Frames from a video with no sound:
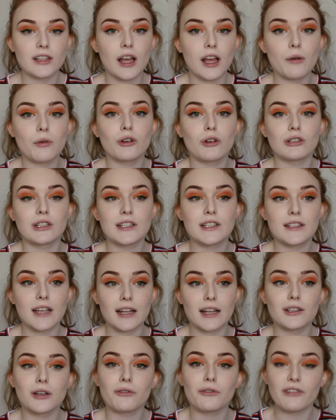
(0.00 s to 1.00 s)
that, we're going to
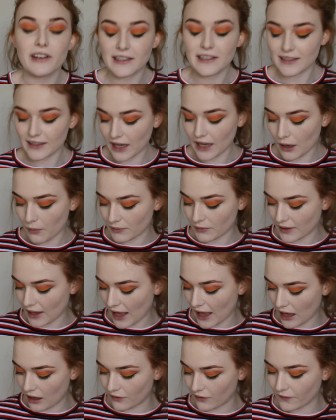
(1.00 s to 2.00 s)
set our face again with the
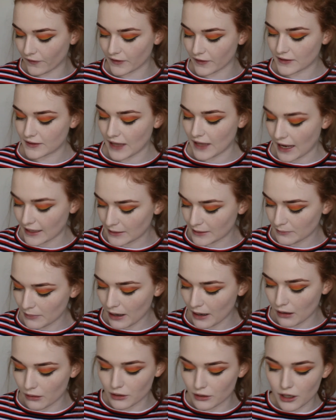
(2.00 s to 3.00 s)
e.l.f. setting
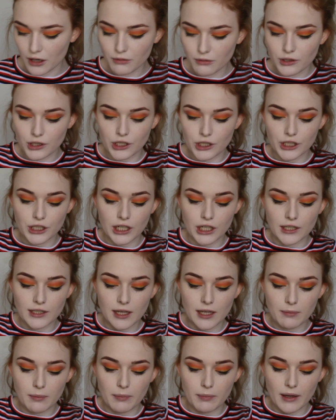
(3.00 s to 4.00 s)
powder. So just going
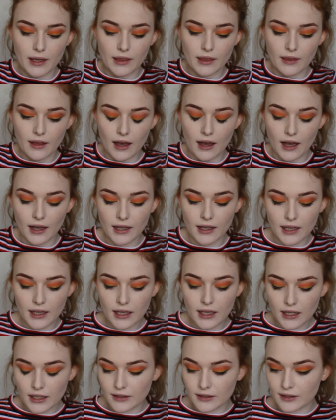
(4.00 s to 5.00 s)
to tip a bit of that
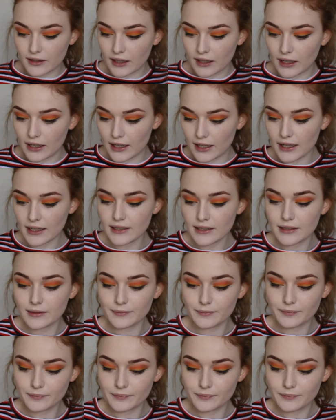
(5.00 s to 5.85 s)
into the lid.